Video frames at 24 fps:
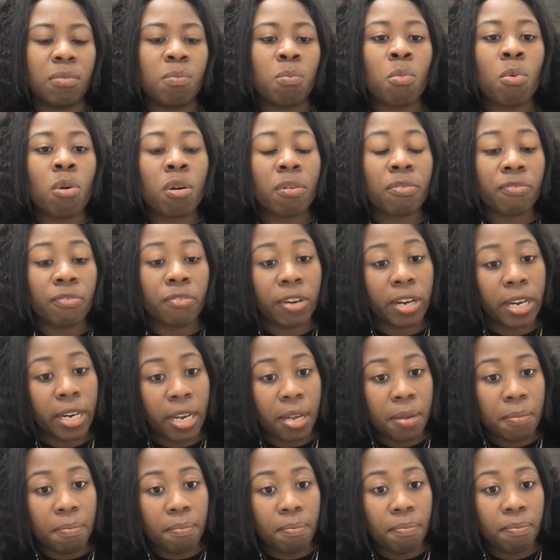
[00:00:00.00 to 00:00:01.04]
more
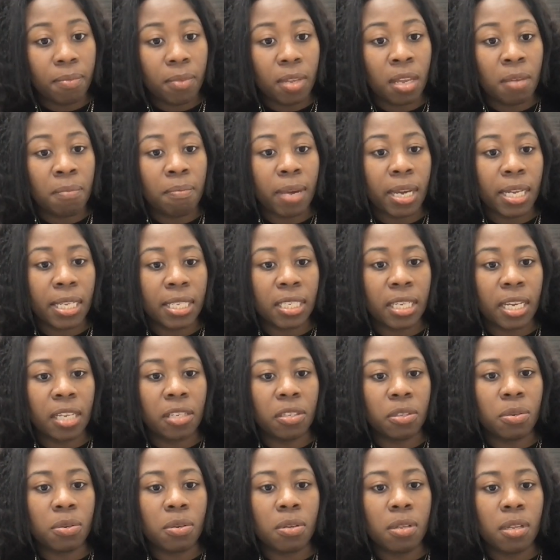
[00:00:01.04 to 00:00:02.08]
freedom in my
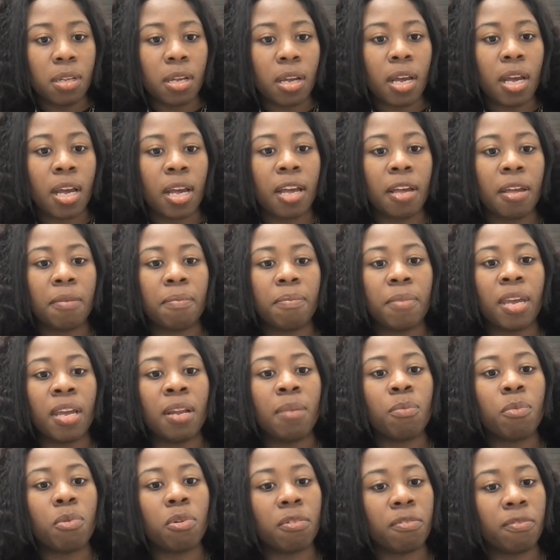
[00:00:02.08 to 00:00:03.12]
schedule mm-hmm. um,
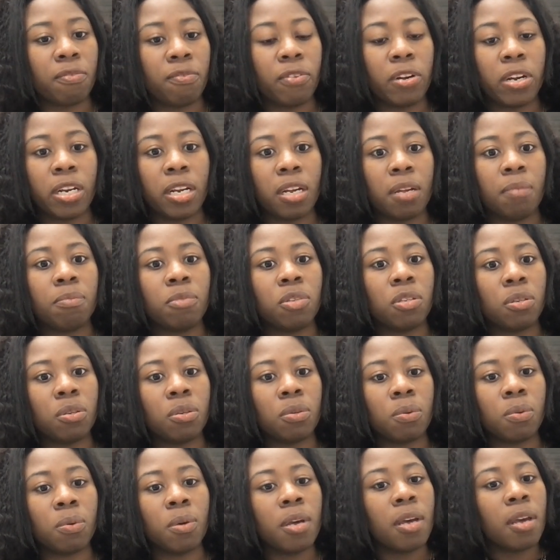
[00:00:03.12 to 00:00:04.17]
and more freedom
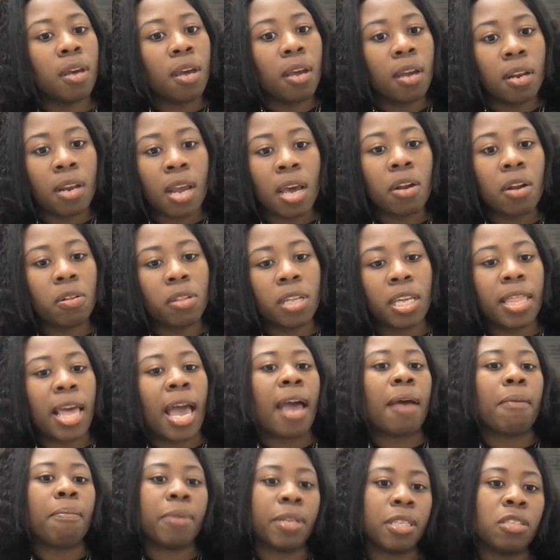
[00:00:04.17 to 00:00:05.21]
to not only
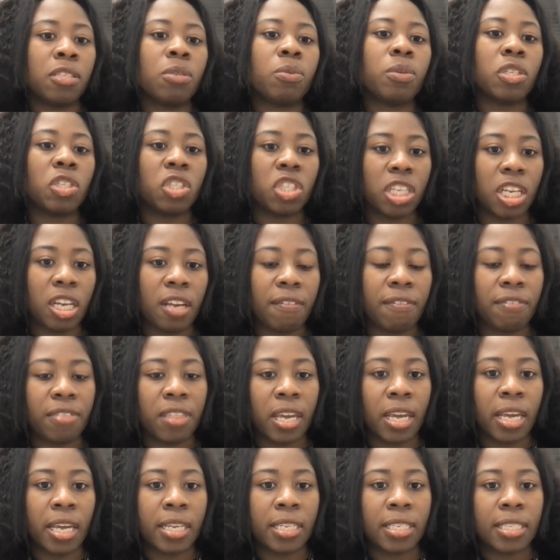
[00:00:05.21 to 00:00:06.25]
that, but to achieve
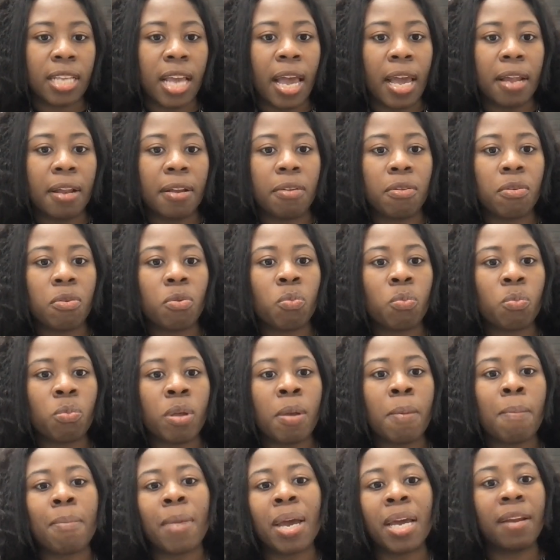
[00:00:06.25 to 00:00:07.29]
things that
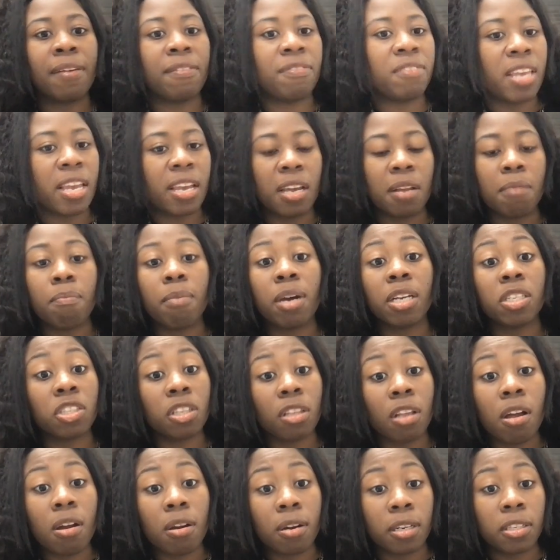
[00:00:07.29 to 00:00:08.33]
it might have taken much
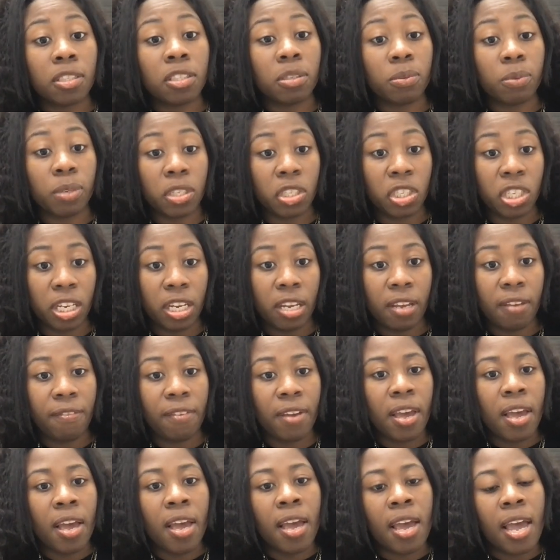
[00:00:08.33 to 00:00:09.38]
longer to achieve
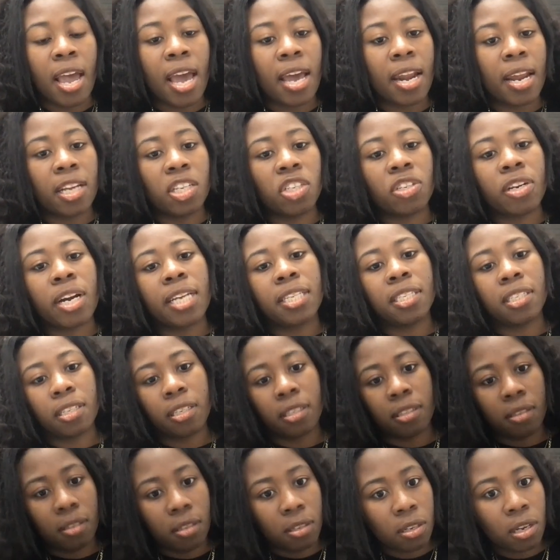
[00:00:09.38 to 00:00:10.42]
had I tried
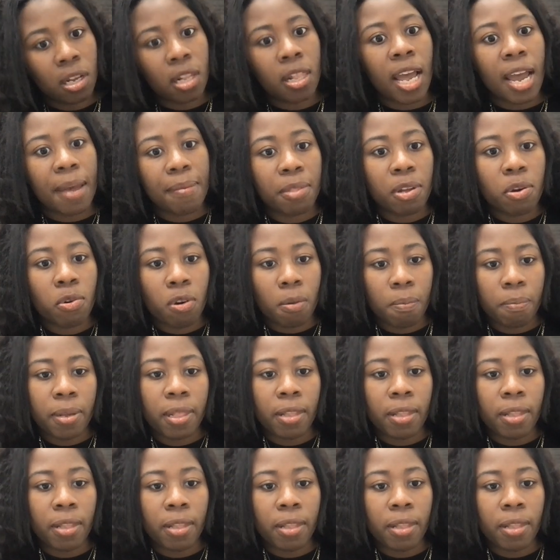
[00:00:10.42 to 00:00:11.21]
to climb the corporate